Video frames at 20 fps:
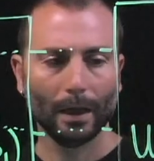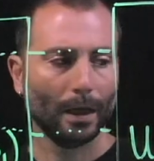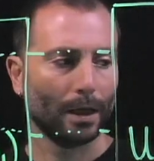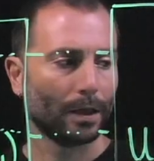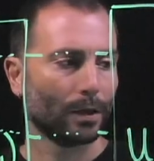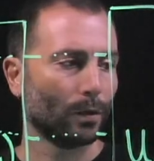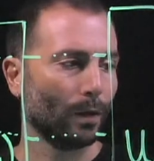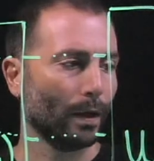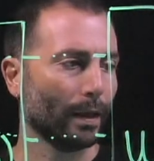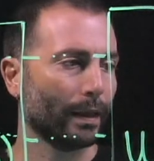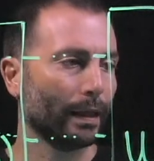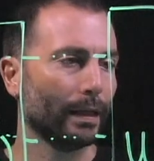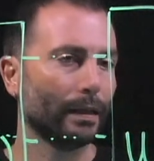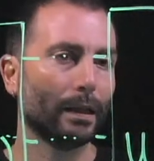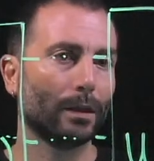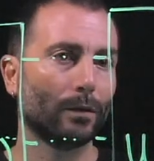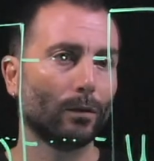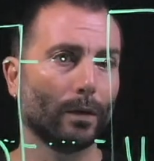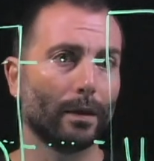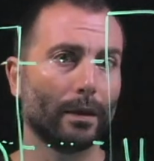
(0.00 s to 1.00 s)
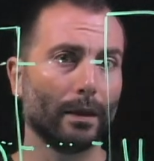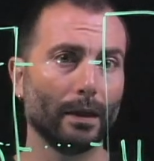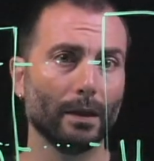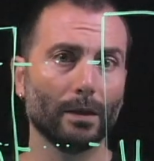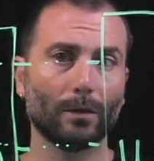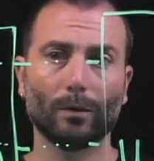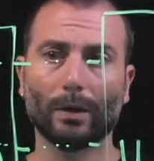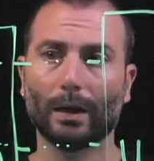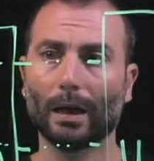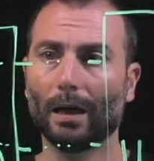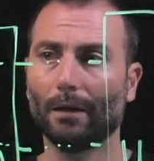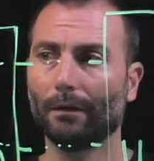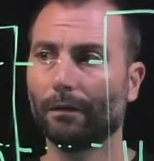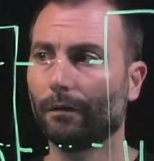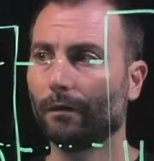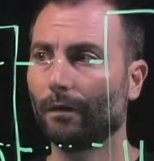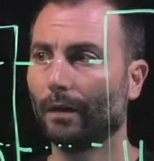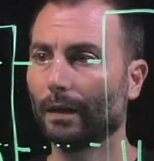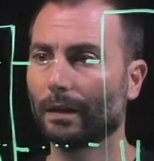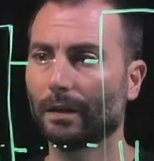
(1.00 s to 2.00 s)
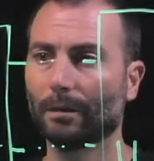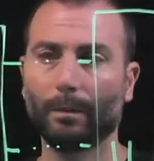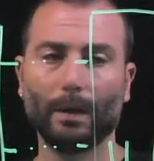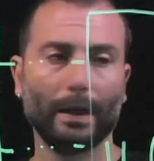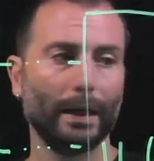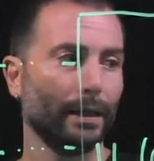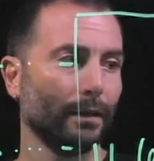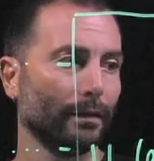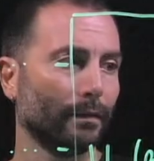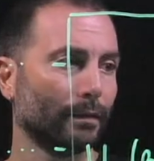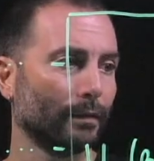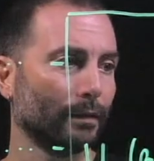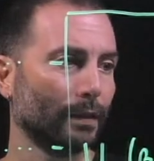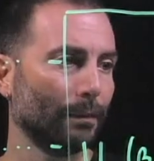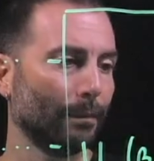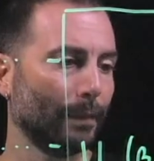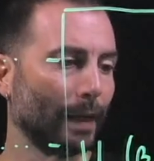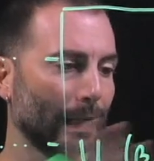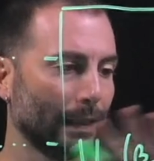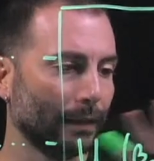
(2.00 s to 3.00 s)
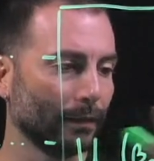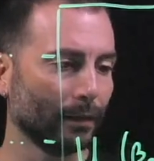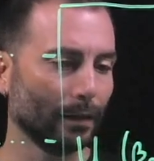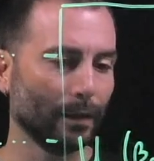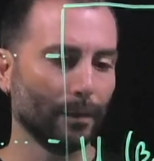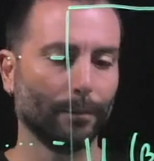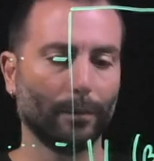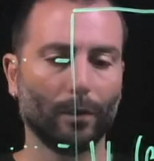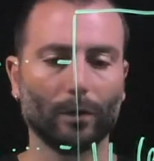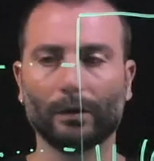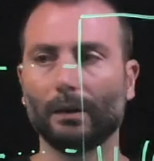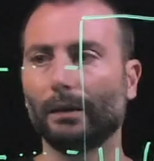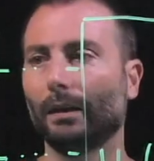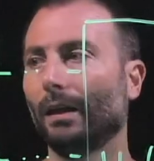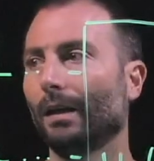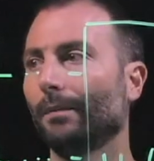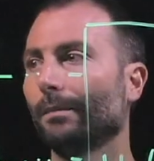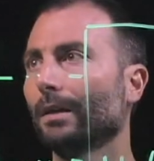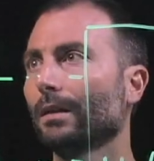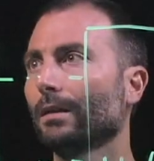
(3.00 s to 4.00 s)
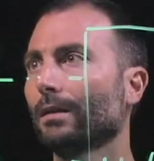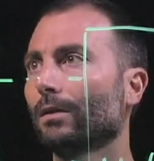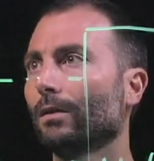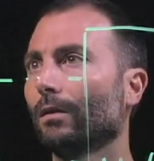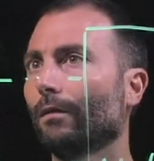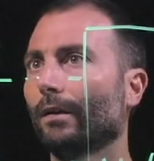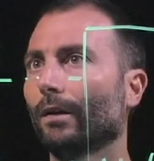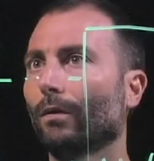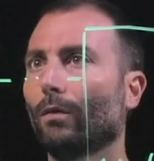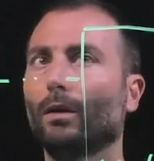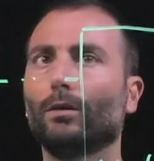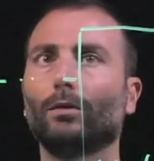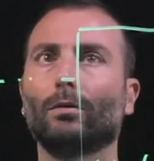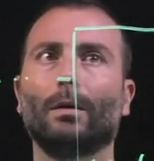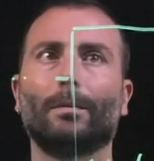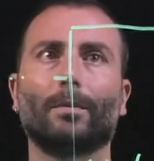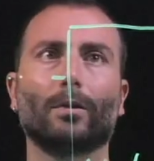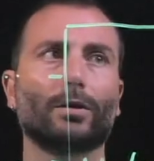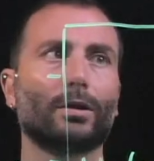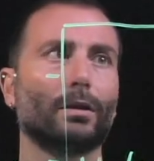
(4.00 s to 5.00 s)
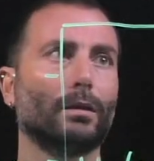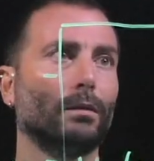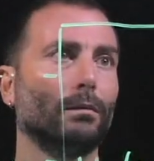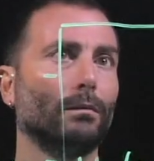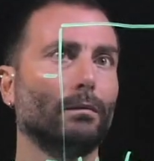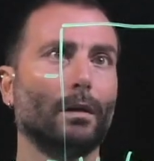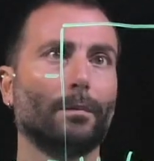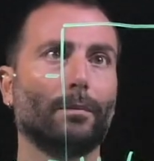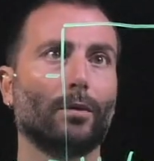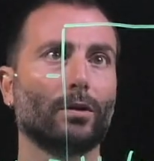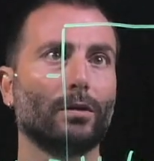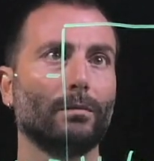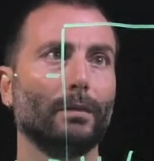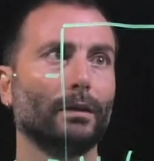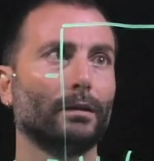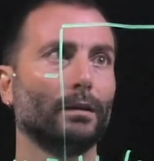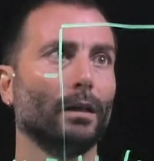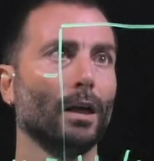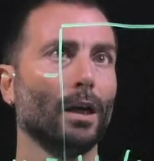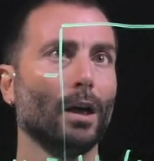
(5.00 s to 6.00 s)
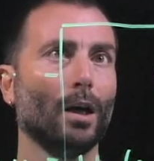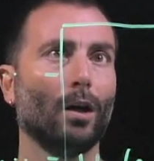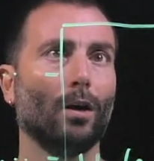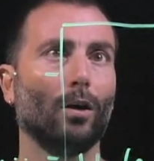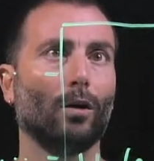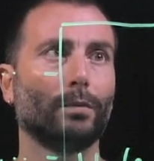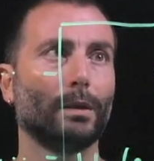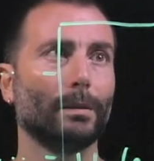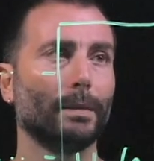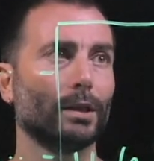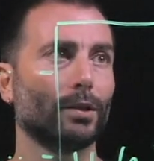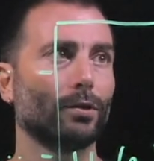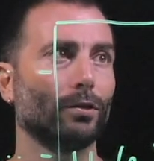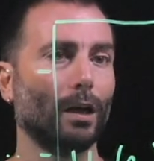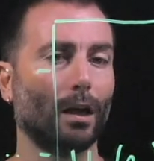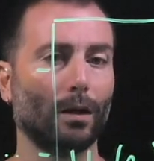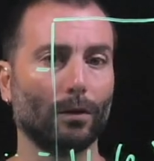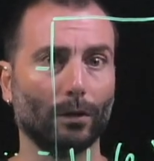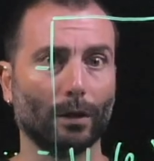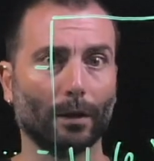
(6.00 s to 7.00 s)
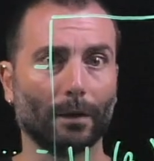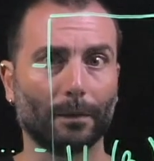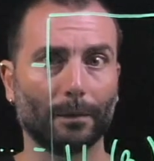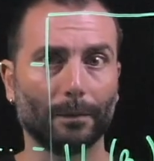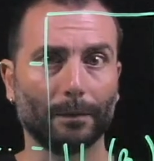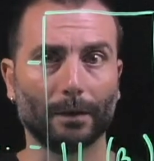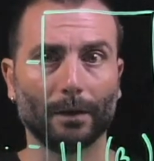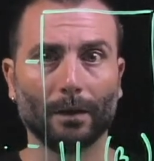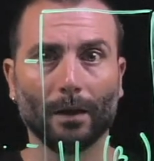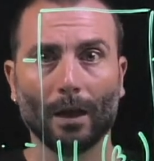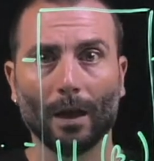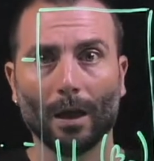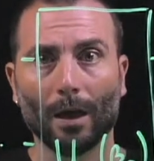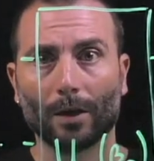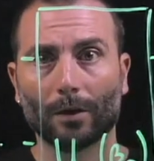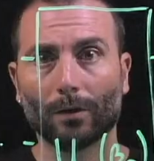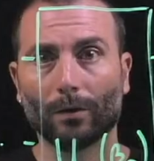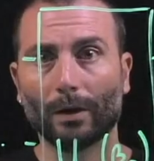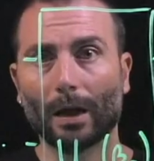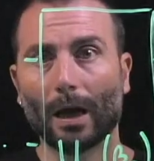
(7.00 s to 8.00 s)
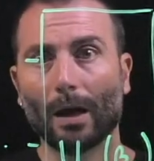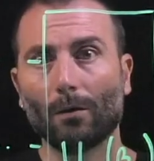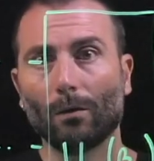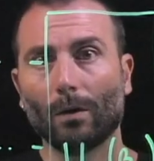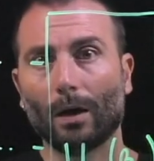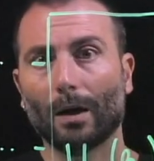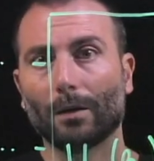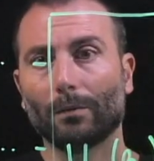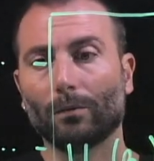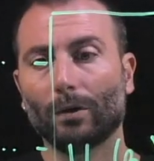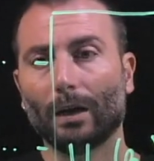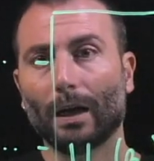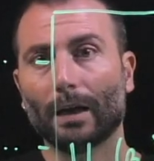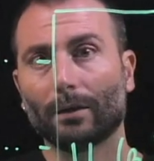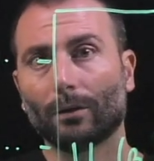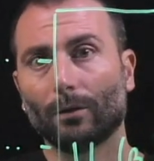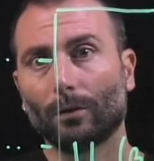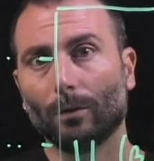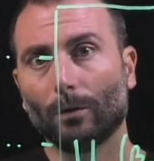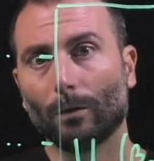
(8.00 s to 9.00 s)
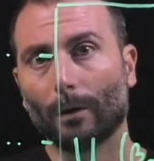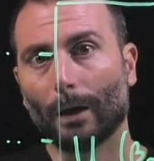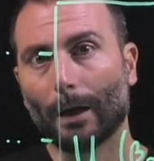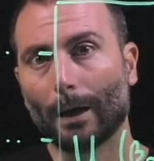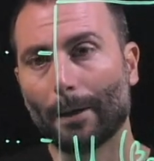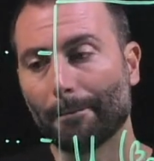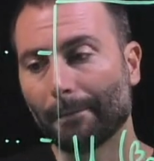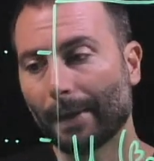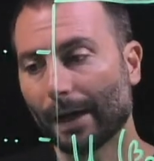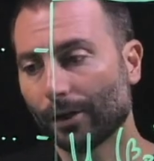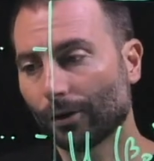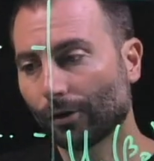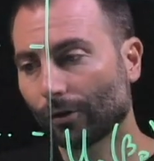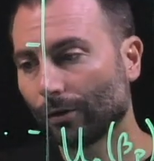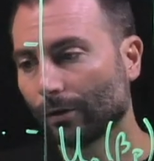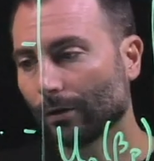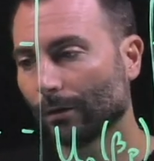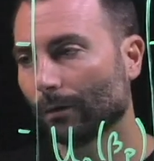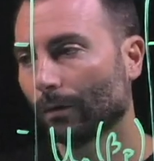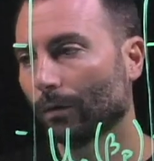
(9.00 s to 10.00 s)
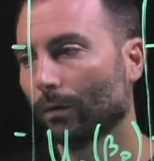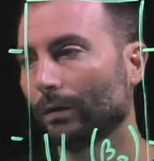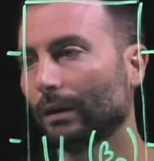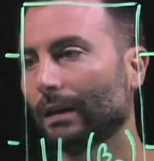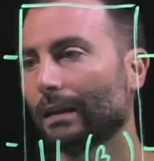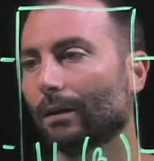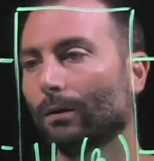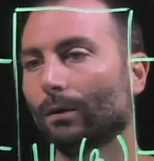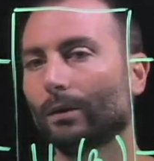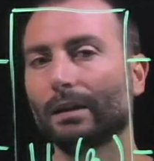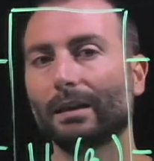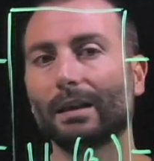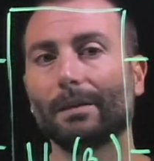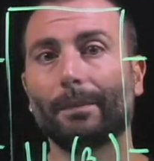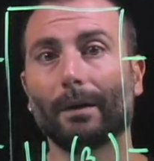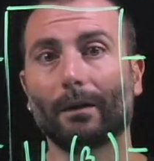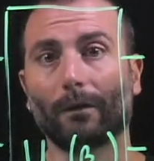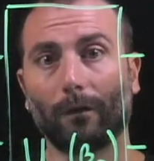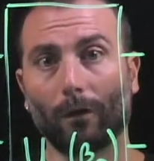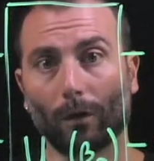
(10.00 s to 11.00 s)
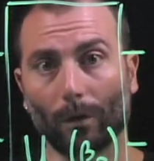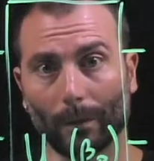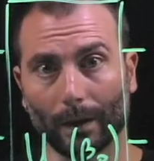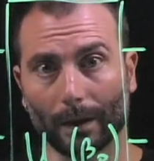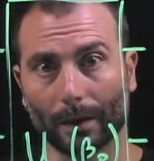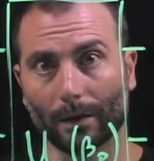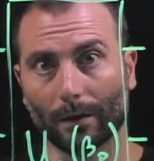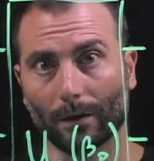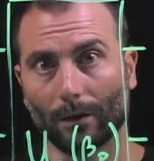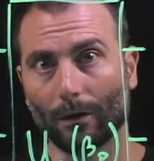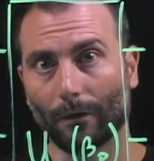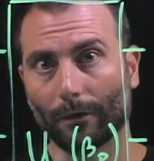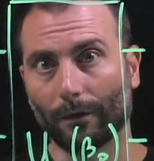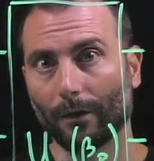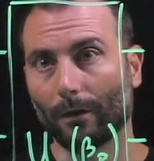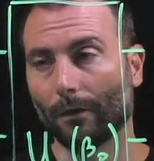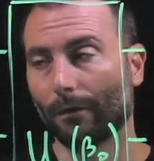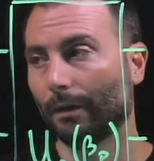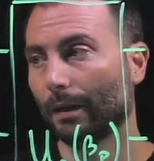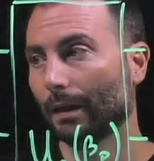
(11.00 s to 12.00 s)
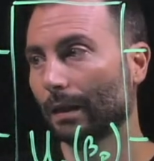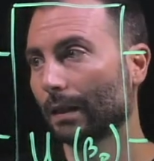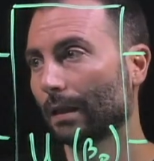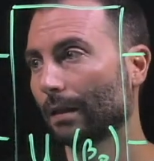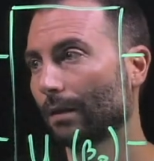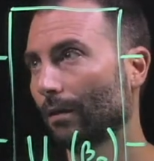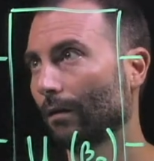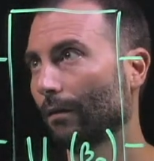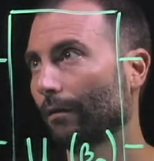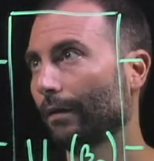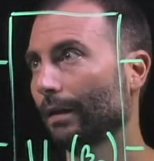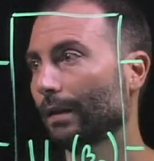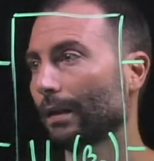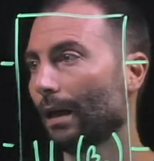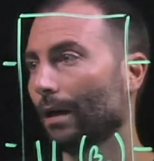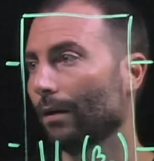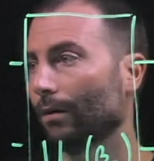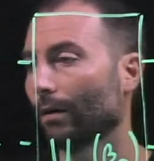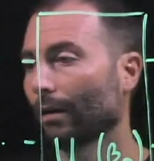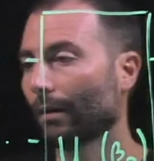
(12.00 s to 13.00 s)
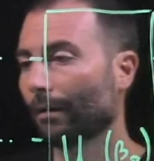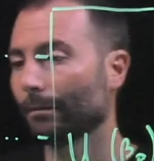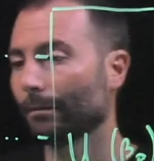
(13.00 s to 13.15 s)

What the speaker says: So I think that with this we have explained the main important elements of the quantum approximate optimization algorithms. So now I would like to mention what is the performance of this algorithm.